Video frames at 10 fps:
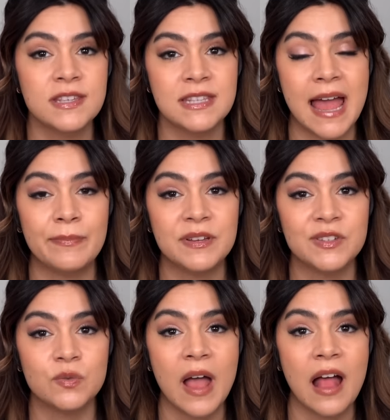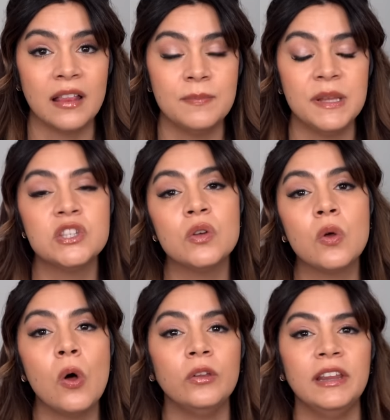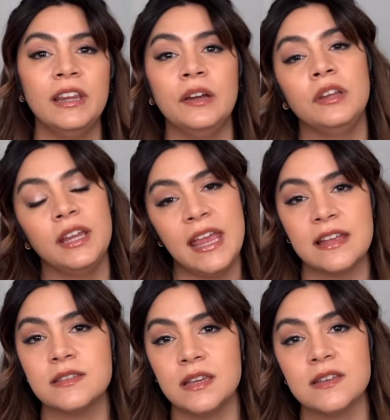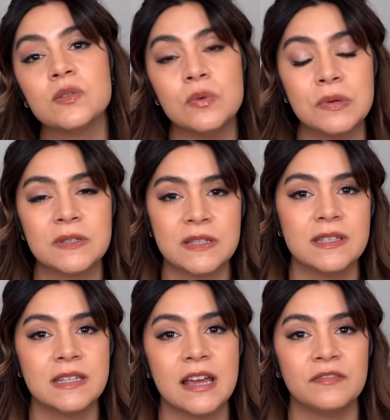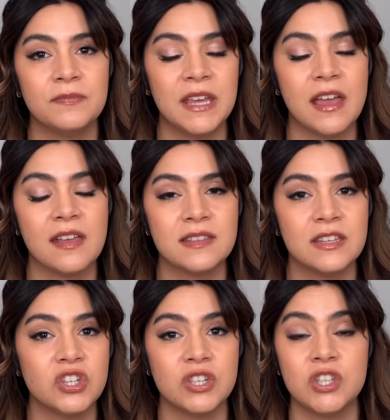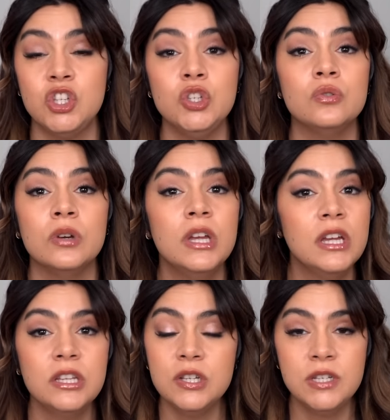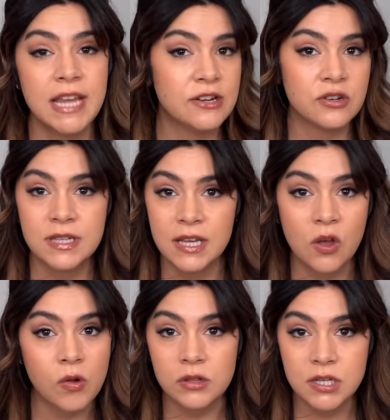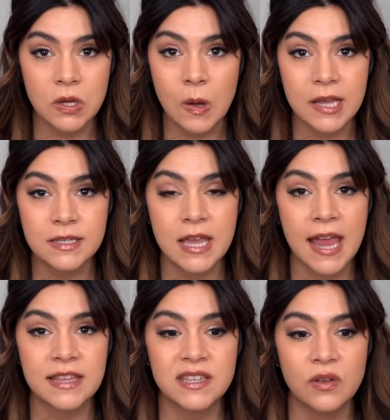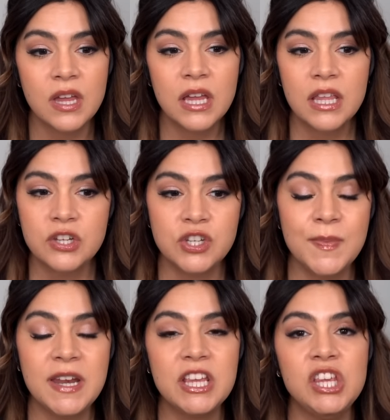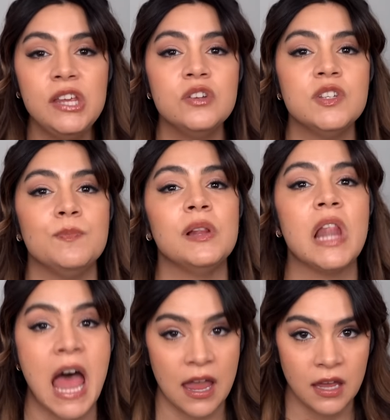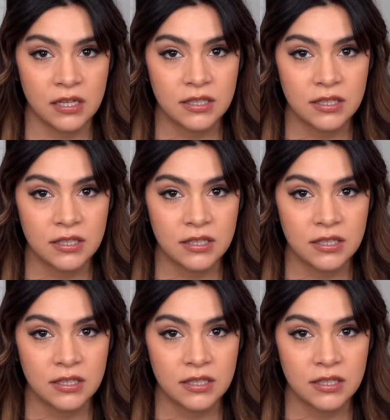snap as well. I mean, so cold that they were like canceling schools and stuff because it's just too dangerously cold to go outside. So there's just been a huge block